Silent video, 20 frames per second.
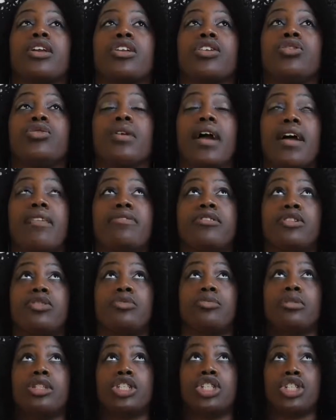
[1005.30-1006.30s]
you have to
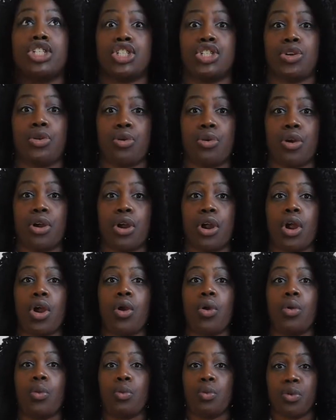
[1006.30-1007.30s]
mature
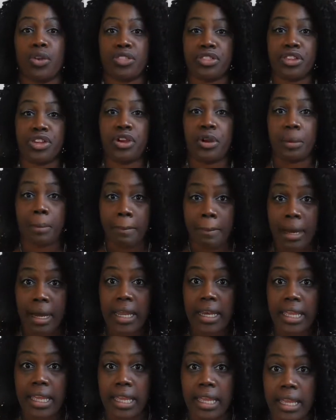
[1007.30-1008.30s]
with your
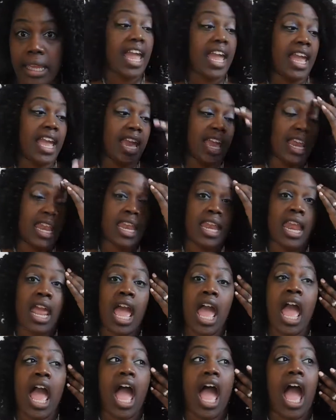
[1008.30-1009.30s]
money. And
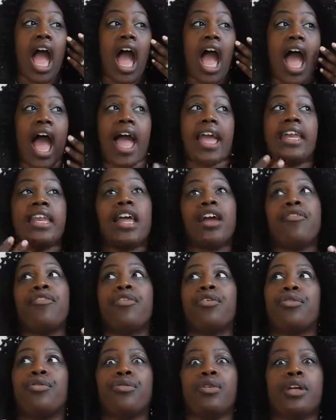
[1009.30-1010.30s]
I
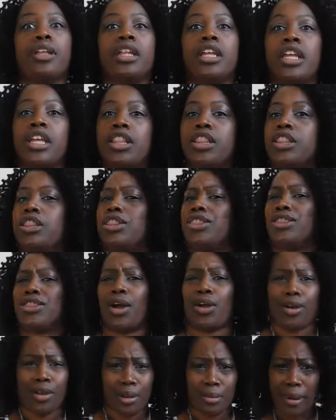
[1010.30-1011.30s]
never really
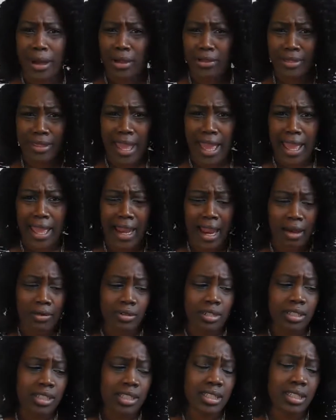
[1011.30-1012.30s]
thought about that. I
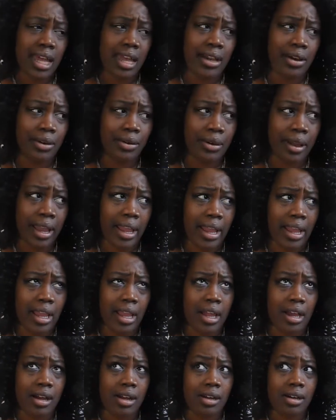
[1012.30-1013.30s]
was just like,
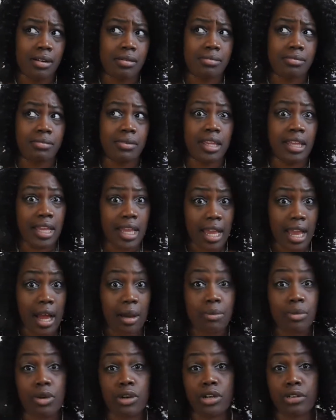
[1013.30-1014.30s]
okay, yeah,
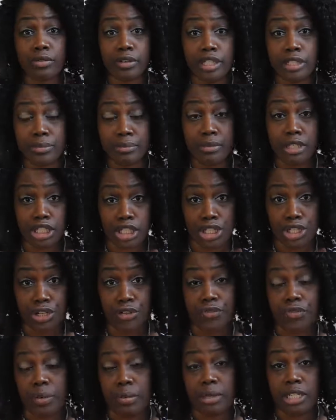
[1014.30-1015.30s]
I'm going to mature
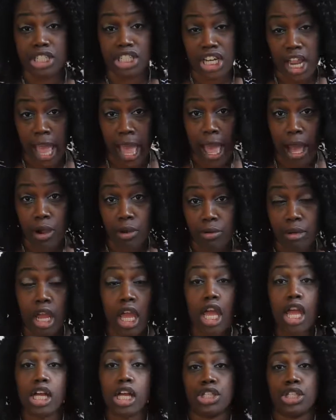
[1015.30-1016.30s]
from a child
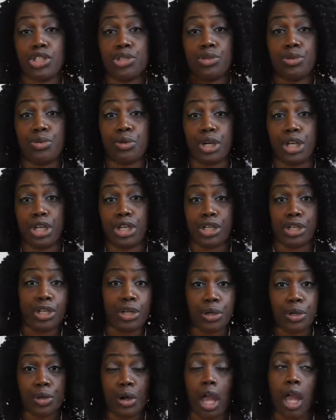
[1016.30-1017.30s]
to an
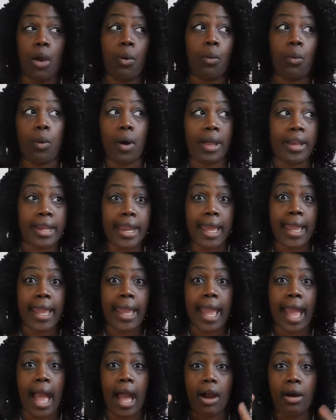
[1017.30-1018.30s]
adult, and one
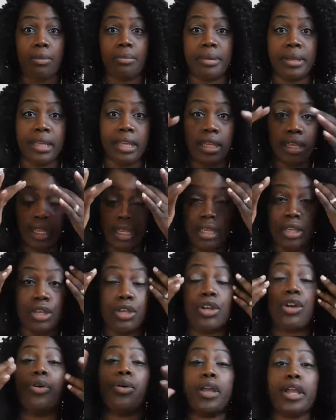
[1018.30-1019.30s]
day I'll be,
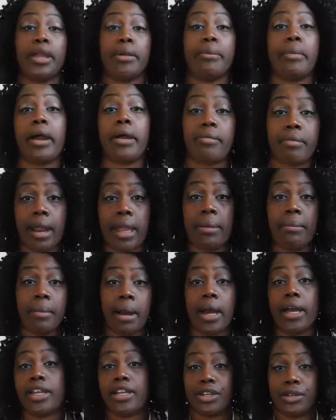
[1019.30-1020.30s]
you know, in my right
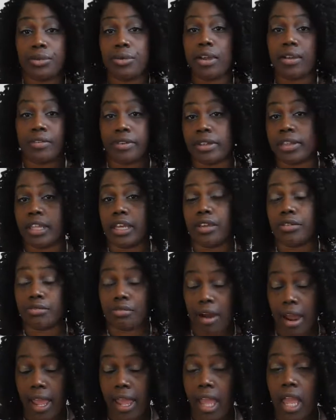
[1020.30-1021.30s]
mind to do everything
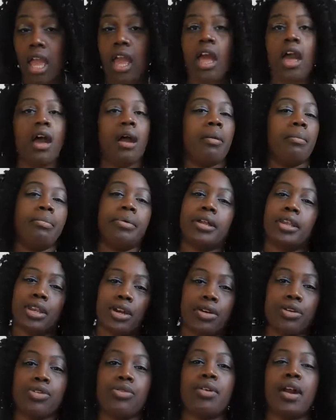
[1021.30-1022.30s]
right. But
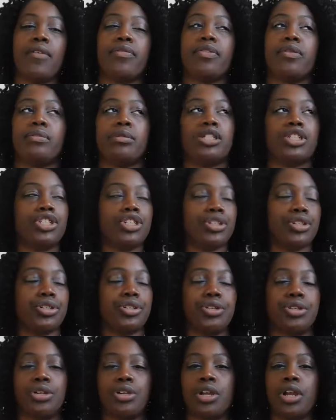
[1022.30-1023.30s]
no, you have to
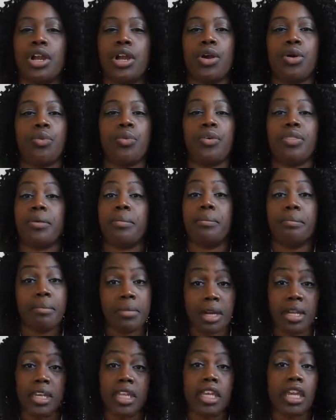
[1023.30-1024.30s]
mature with
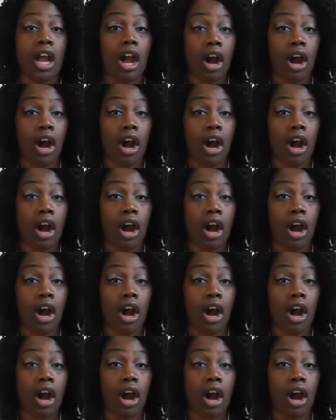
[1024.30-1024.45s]
money